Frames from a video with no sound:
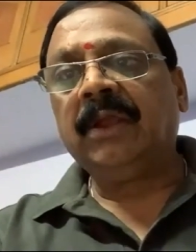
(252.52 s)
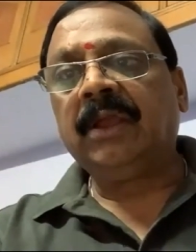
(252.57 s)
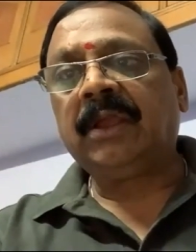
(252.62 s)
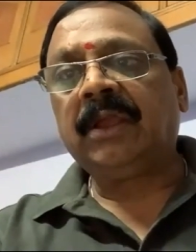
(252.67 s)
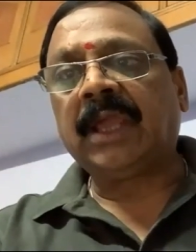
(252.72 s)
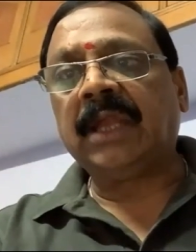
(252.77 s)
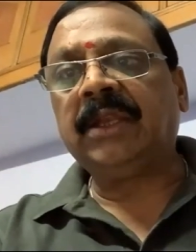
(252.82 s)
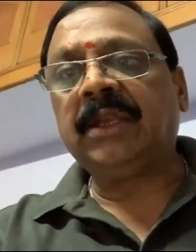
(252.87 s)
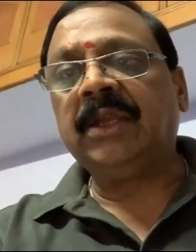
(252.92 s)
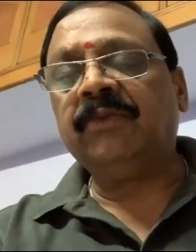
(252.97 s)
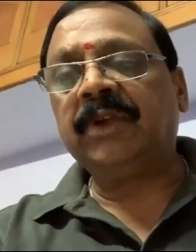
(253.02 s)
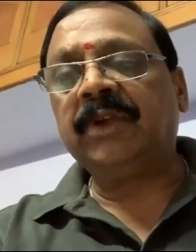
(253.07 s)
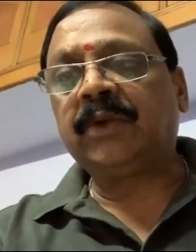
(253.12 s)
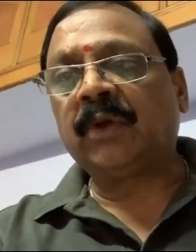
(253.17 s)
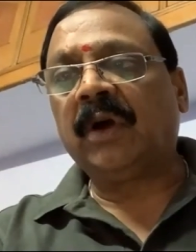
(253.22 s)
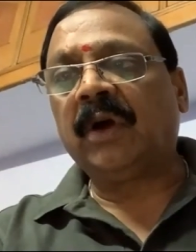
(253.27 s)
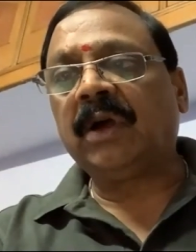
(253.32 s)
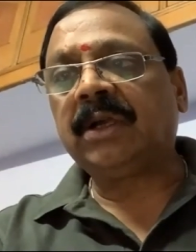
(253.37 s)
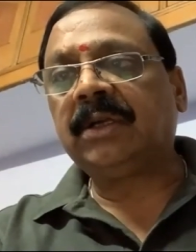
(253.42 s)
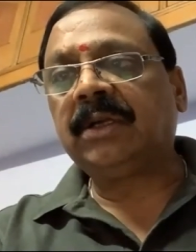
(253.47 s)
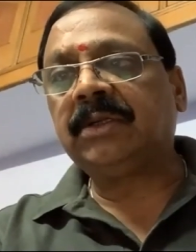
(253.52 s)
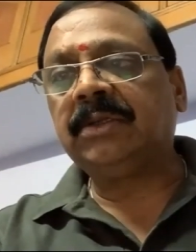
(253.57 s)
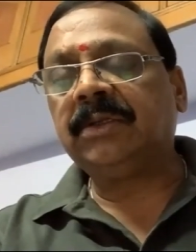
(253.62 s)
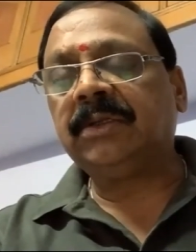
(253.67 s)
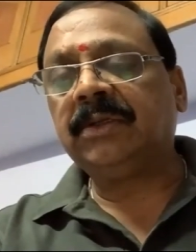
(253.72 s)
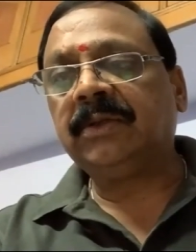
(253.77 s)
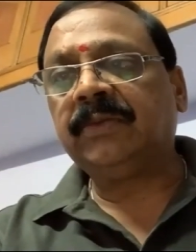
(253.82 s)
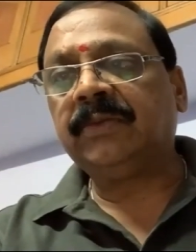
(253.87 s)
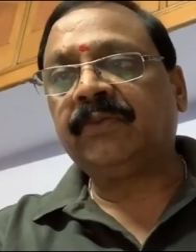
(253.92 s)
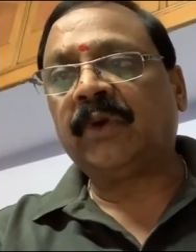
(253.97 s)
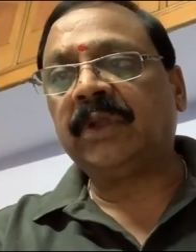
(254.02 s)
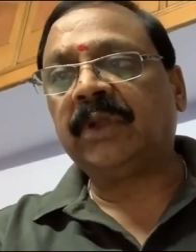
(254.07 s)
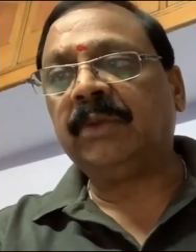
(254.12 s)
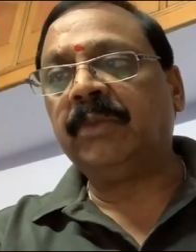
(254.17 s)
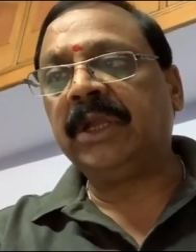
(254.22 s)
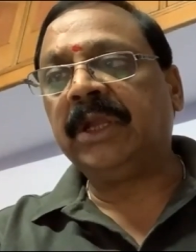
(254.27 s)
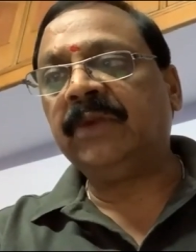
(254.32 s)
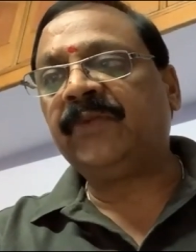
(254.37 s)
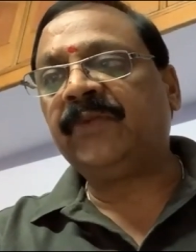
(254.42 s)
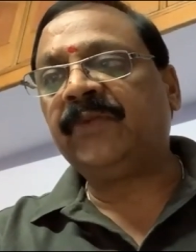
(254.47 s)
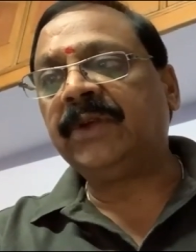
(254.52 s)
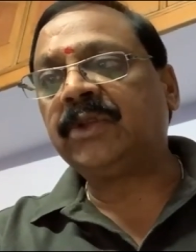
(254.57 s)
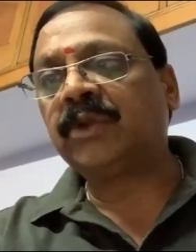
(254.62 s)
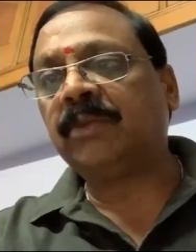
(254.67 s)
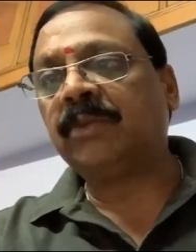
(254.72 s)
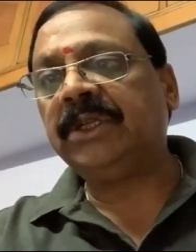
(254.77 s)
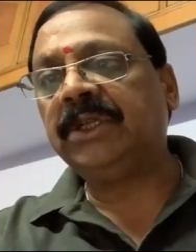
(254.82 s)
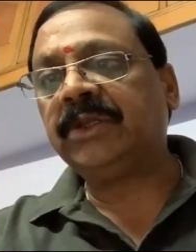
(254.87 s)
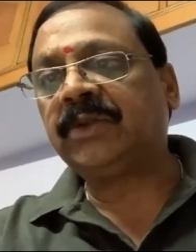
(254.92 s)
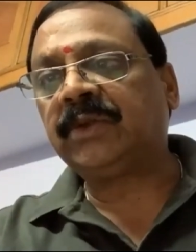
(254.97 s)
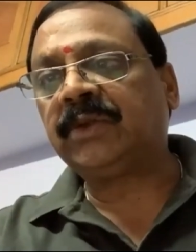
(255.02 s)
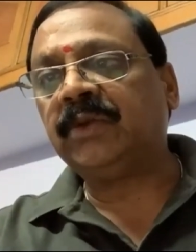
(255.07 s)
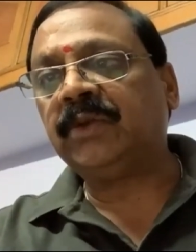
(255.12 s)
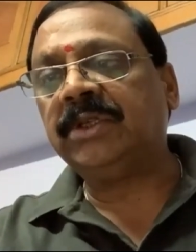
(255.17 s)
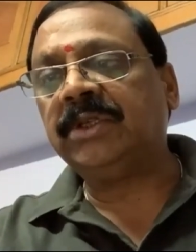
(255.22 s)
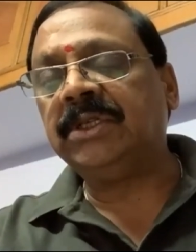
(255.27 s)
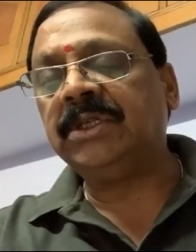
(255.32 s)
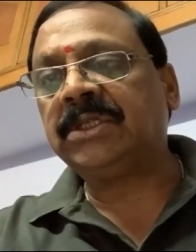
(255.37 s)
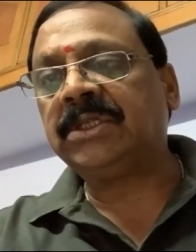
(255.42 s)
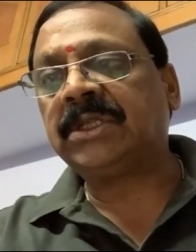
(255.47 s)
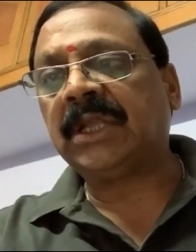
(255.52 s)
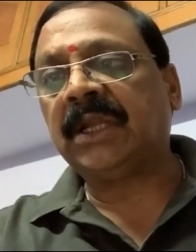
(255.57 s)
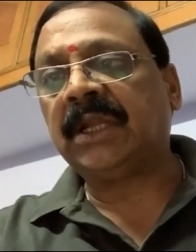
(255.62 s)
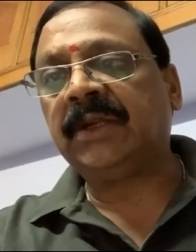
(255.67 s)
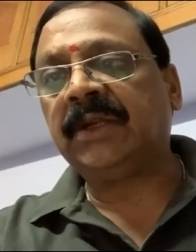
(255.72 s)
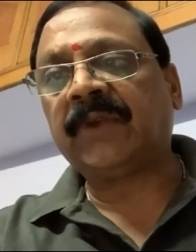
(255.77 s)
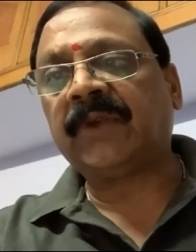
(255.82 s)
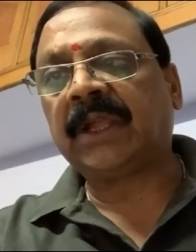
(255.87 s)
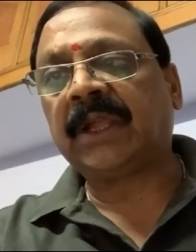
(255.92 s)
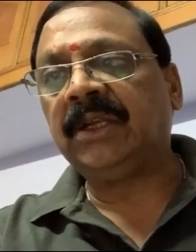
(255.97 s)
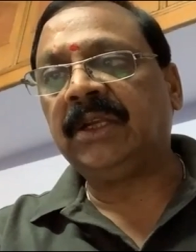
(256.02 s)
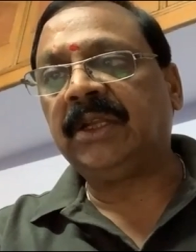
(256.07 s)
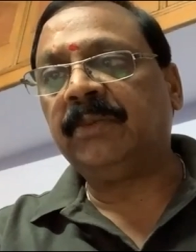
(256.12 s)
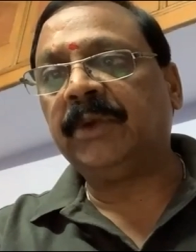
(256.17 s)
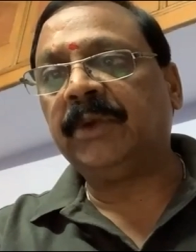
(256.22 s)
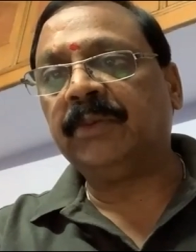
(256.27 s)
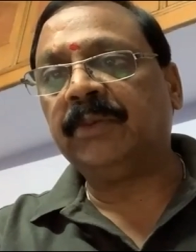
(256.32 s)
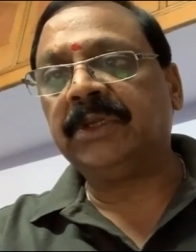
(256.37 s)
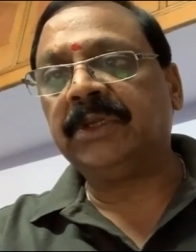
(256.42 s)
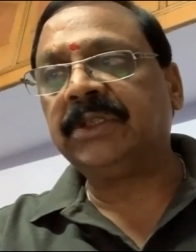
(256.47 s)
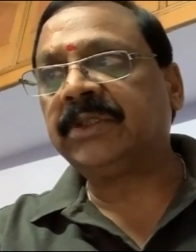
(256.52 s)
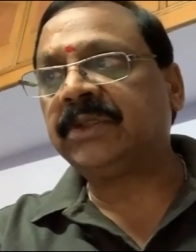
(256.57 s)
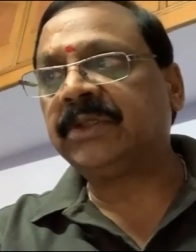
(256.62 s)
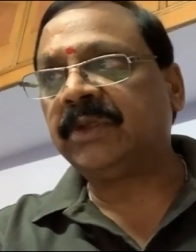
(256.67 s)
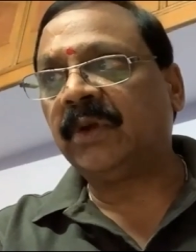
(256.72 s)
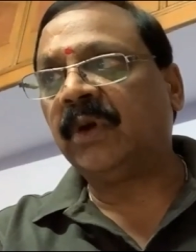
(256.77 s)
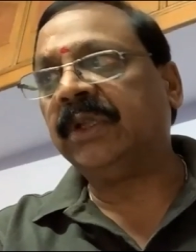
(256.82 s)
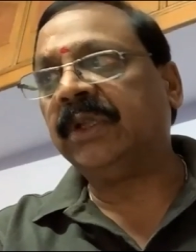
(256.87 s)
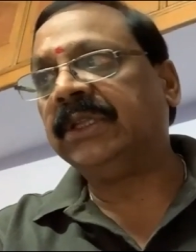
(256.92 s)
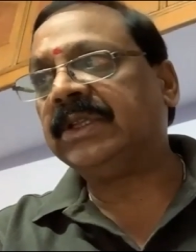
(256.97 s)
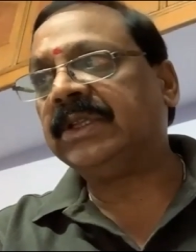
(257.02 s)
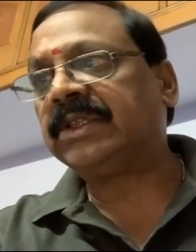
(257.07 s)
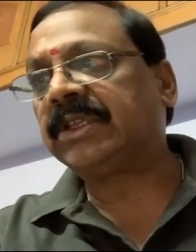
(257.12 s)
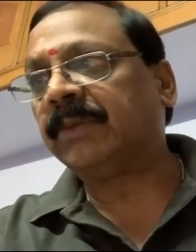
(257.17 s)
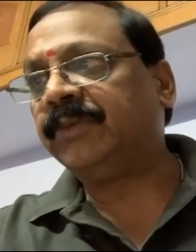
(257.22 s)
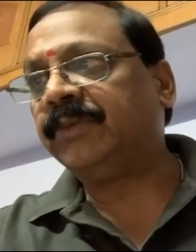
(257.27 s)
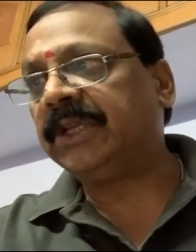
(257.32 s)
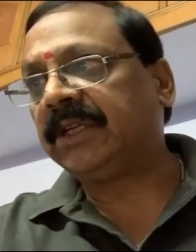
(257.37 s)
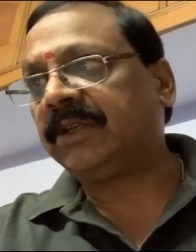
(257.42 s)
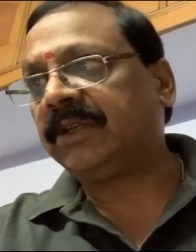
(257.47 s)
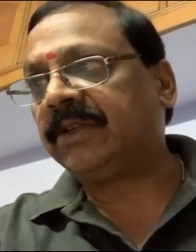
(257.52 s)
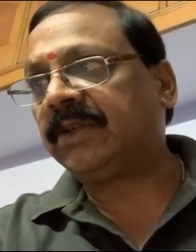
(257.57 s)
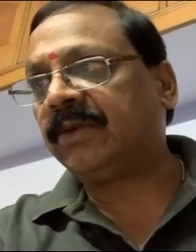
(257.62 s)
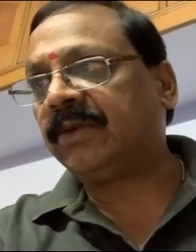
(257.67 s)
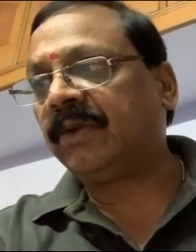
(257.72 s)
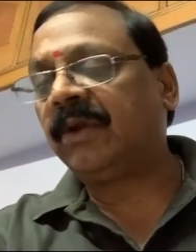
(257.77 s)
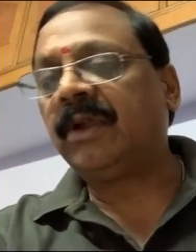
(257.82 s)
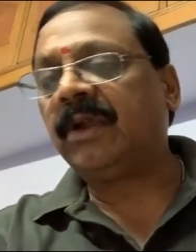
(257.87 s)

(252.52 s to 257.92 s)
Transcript: can give a talk for the benefits of these students and faculty members on this subject.